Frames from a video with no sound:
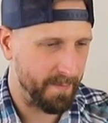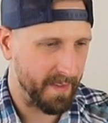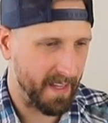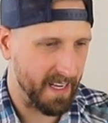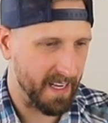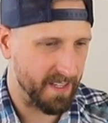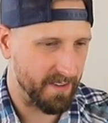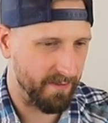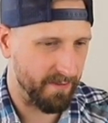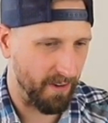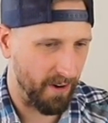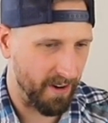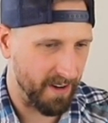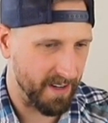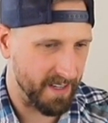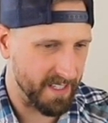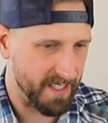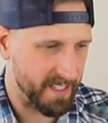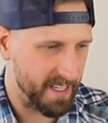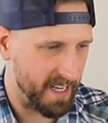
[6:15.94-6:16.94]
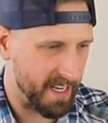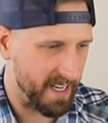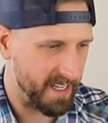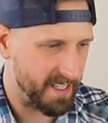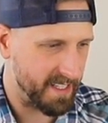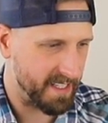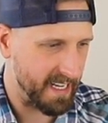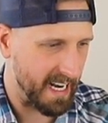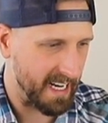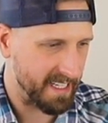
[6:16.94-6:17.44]
As far as
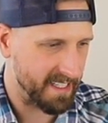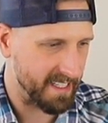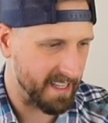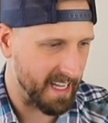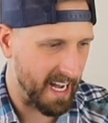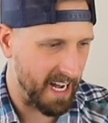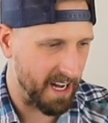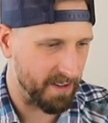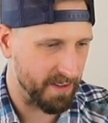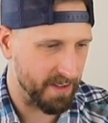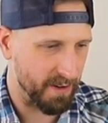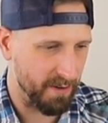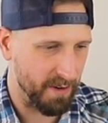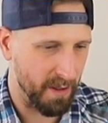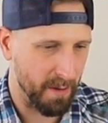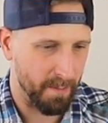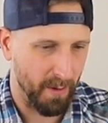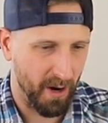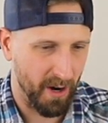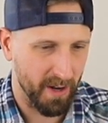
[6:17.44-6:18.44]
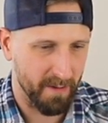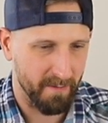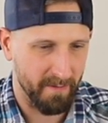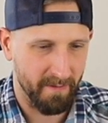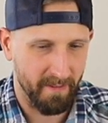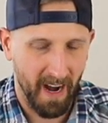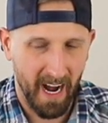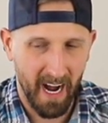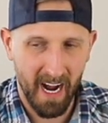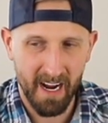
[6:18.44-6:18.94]
sacks allowed, they're in the bottom
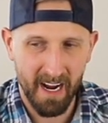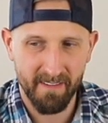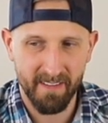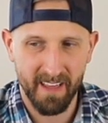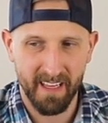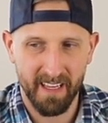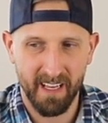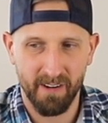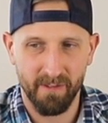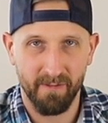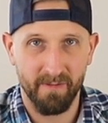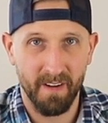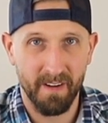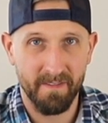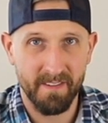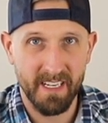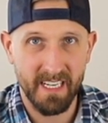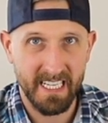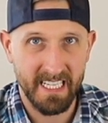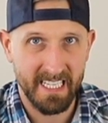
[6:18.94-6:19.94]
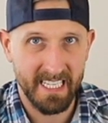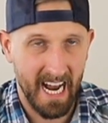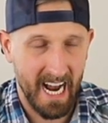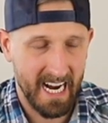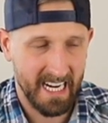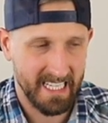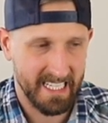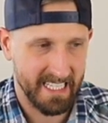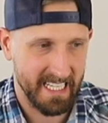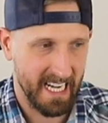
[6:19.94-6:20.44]
five. They allowed 50
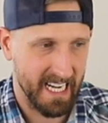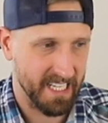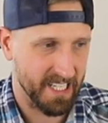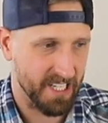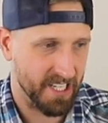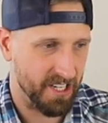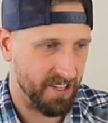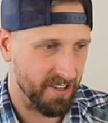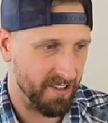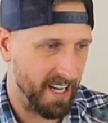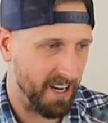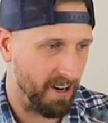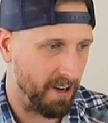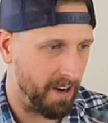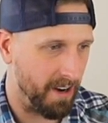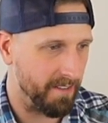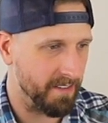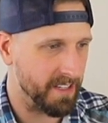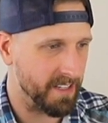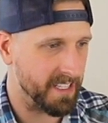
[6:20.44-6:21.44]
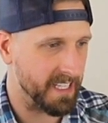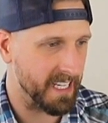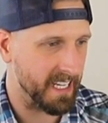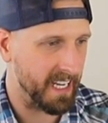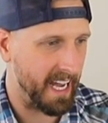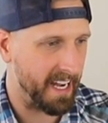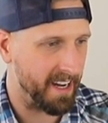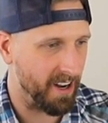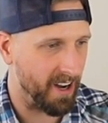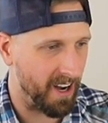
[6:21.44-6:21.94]
sacks last year. That obviously
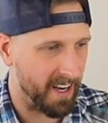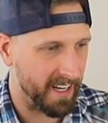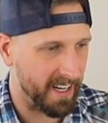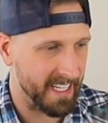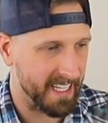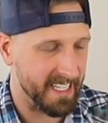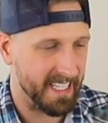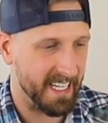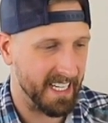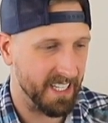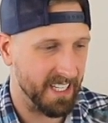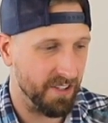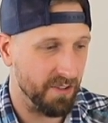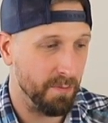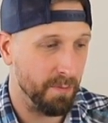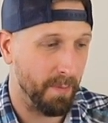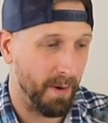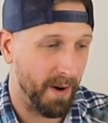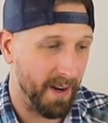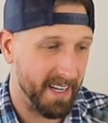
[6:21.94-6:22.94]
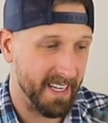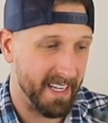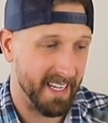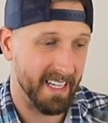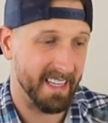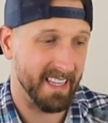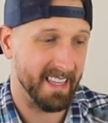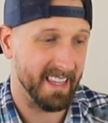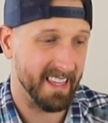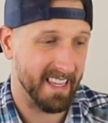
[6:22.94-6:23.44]
cannot continue, but
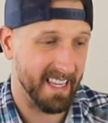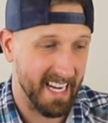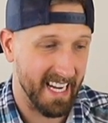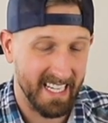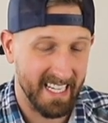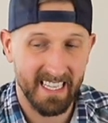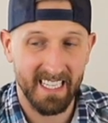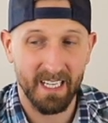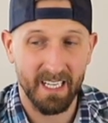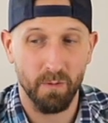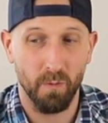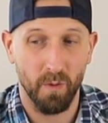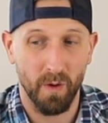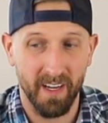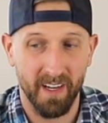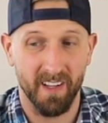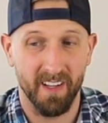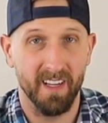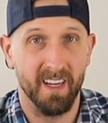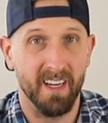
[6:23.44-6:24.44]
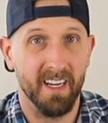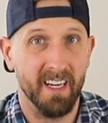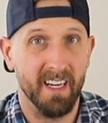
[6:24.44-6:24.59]
it likely will.